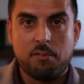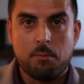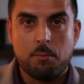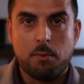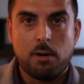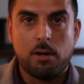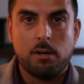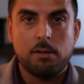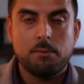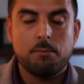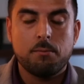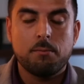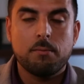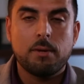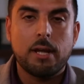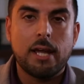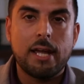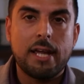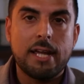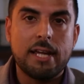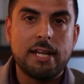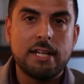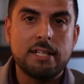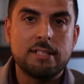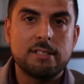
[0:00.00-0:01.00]
Avamar
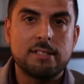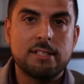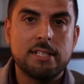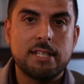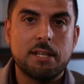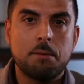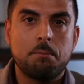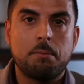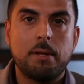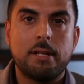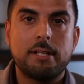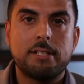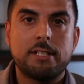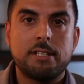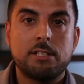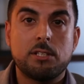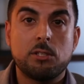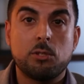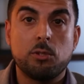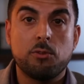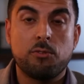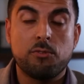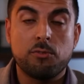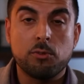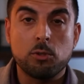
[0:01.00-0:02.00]
is the ability
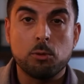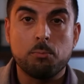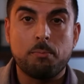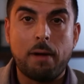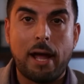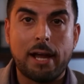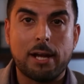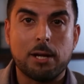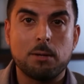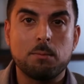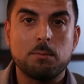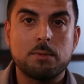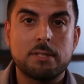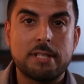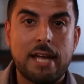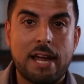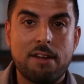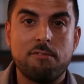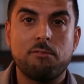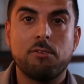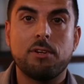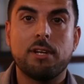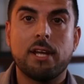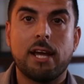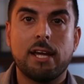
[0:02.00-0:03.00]
to do full backups
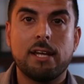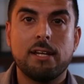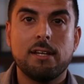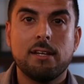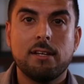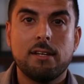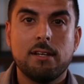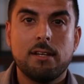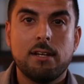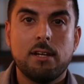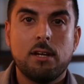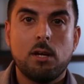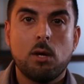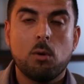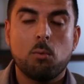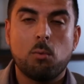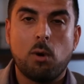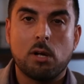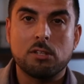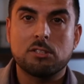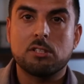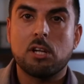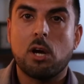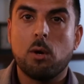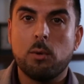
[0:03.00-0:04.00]
every day
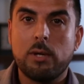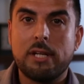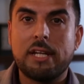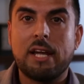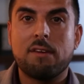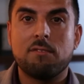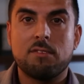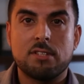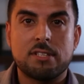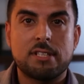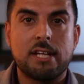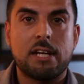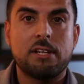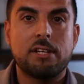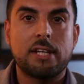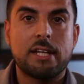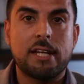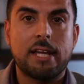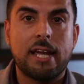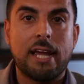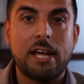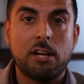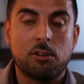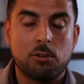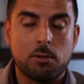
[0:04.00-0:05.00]
whilst only ever
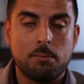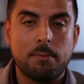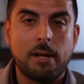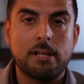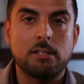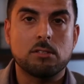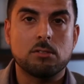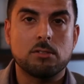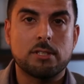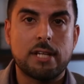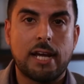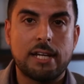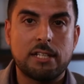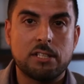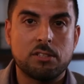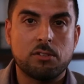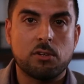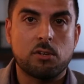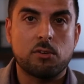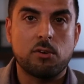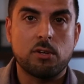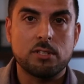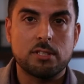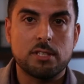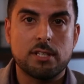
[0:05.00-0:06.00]
sending incremental
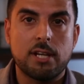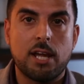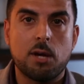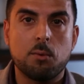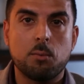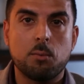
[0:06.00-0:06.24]
data across